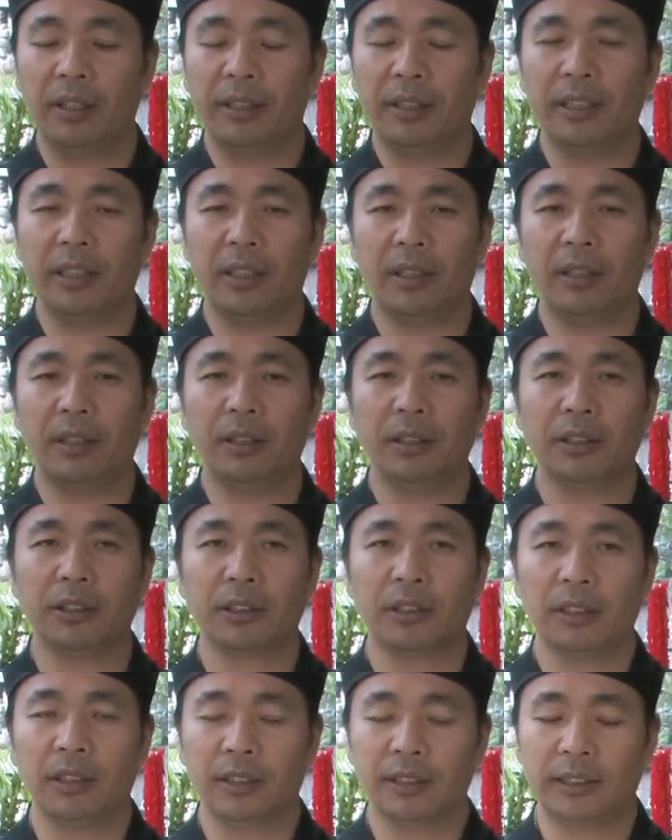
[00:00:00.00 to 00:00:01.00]
The
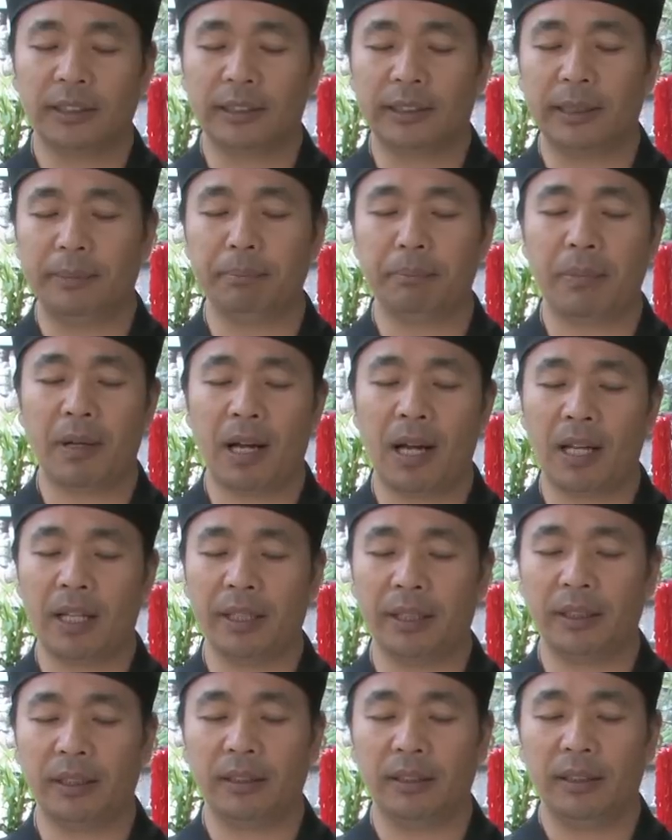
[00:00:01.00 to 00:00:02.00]
earth
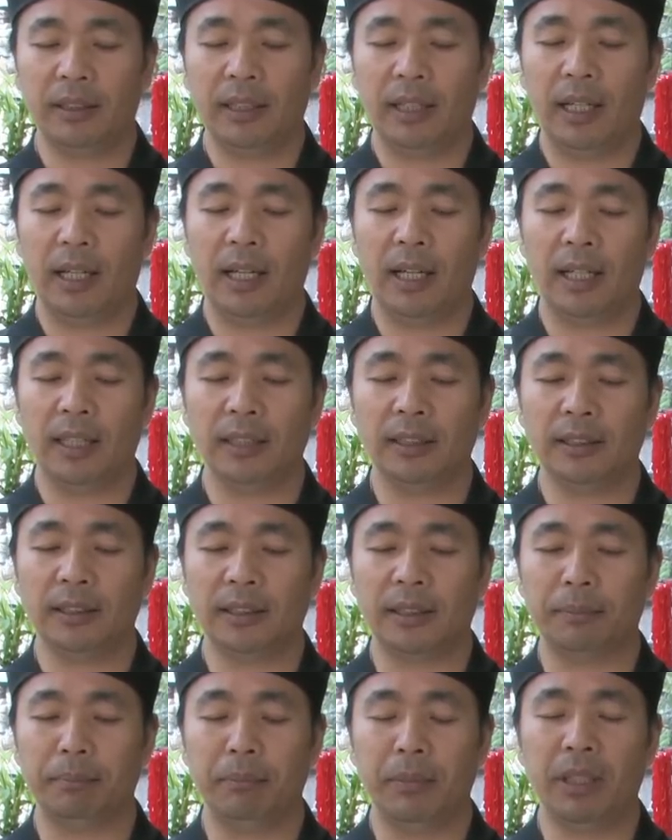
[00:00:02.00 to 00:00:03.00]
symbolic
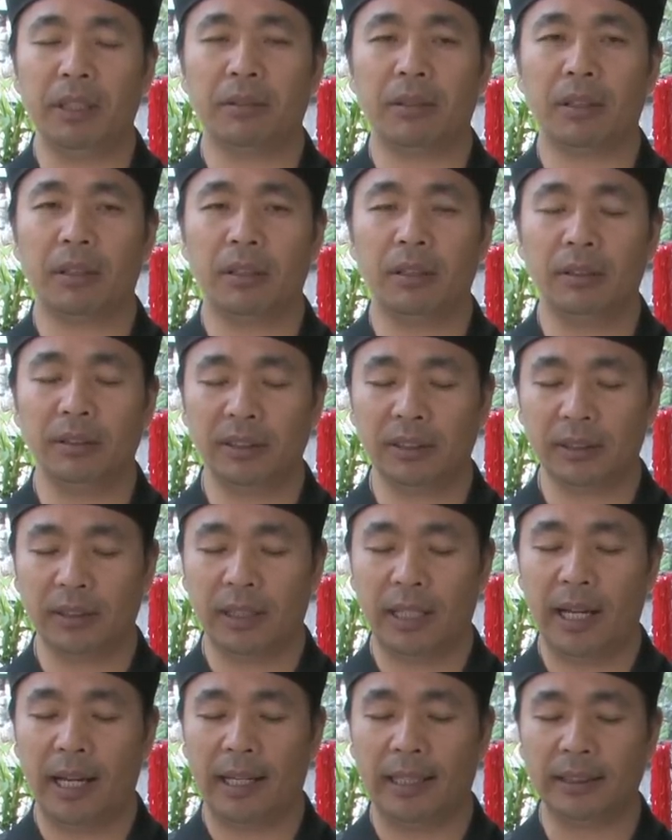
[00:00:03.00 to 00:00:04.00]
as the middle earth
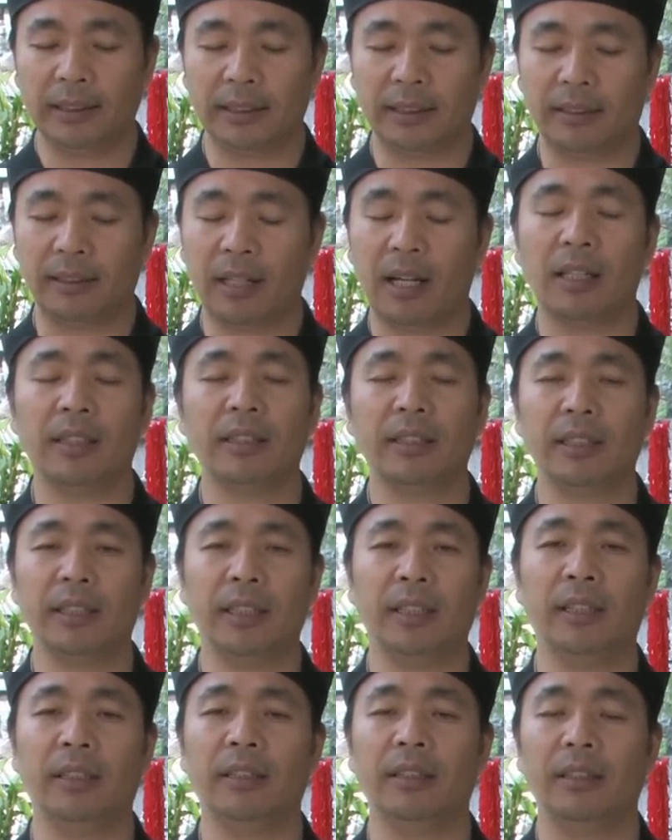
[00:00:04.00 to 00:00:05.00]
as
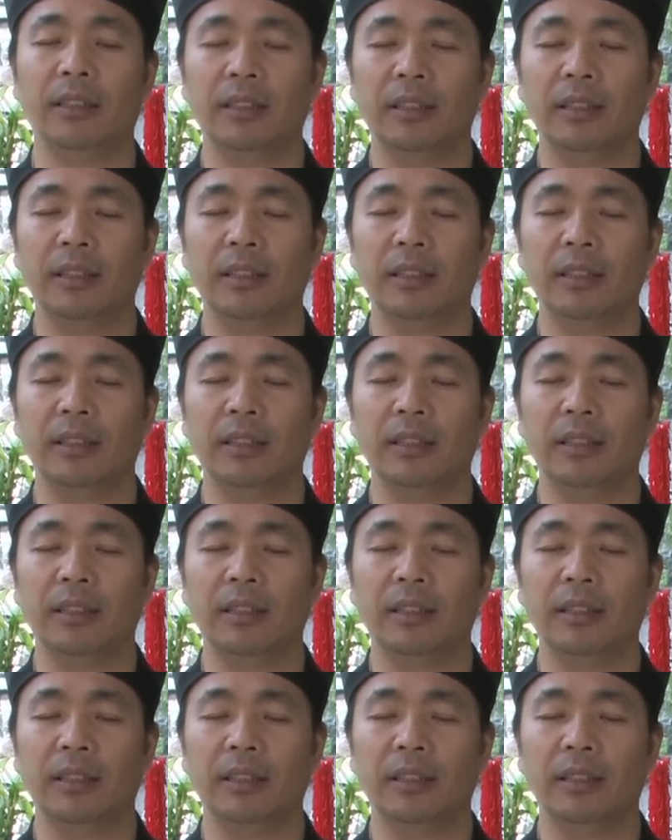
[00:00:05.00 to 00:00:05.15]
Dantian.